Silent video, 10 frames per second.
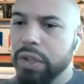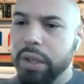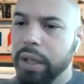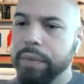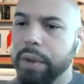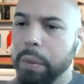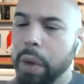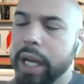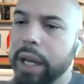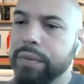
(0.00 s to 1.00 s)
the
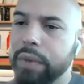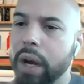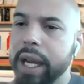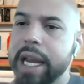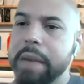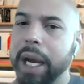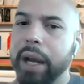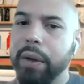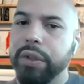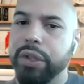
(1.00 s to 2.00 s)
way they write
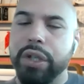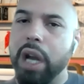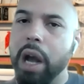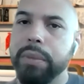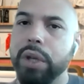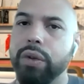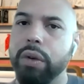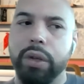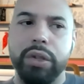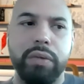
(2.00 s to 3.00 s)
emails just comes
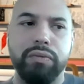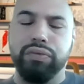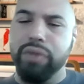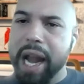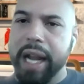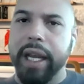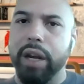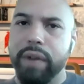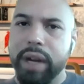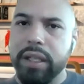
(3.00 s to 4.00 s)
across really
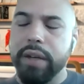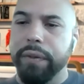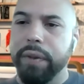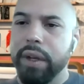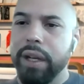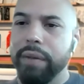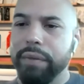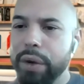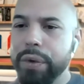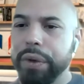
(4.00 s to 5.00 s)
aggressive and
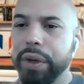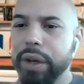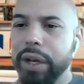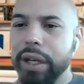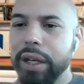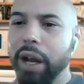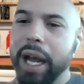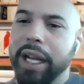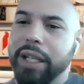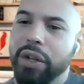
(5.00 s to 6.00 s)
rude,
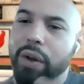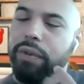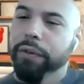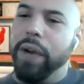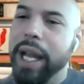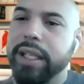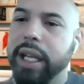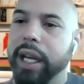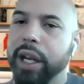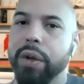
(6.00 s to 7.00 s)
and it's not
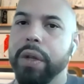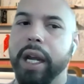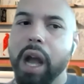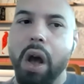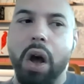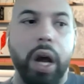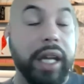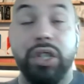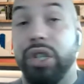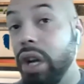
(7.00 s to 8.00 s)
reflecting in who they are.
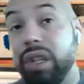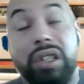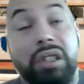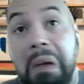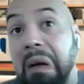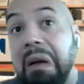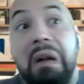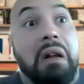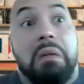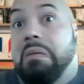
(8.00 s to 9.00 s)
It's just
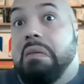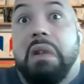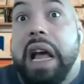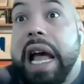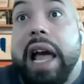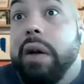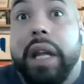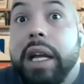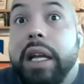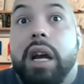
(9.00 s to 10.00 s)
how
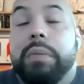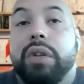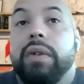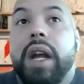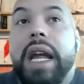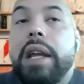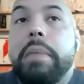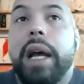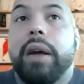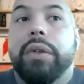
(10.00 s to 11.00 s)
they come to write
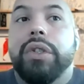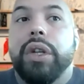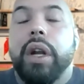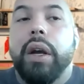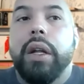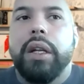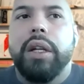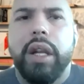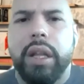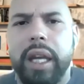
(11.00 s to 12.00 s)
emails, and
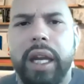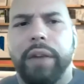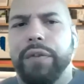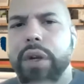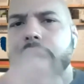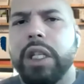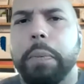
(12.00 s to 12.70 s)
you could think, if you didn't